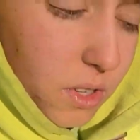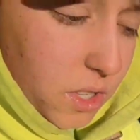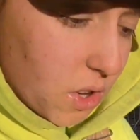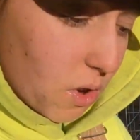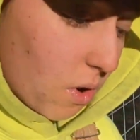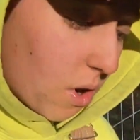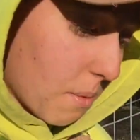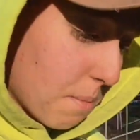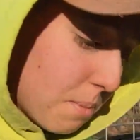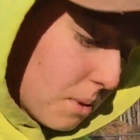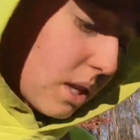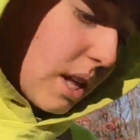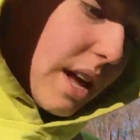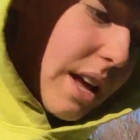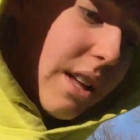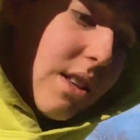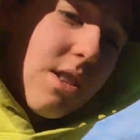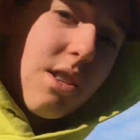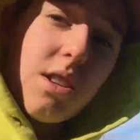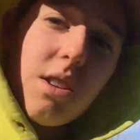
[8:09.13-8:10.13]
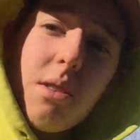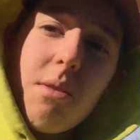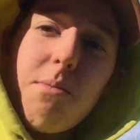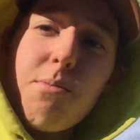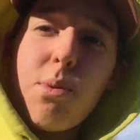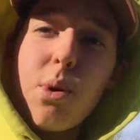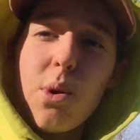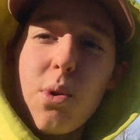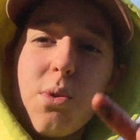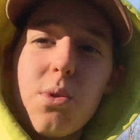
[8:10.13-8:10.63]
your plants,
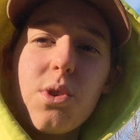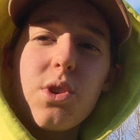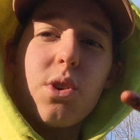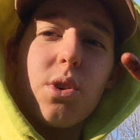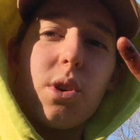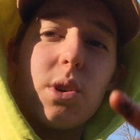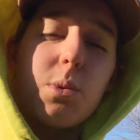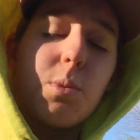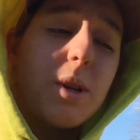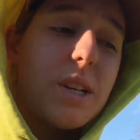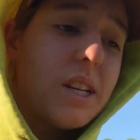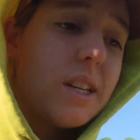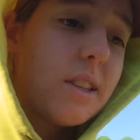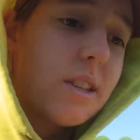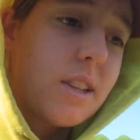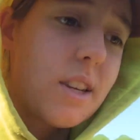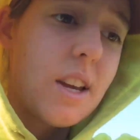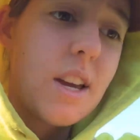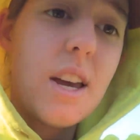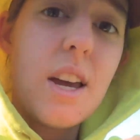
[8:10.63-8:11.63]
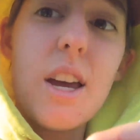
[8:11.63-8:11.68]
pull your weeds.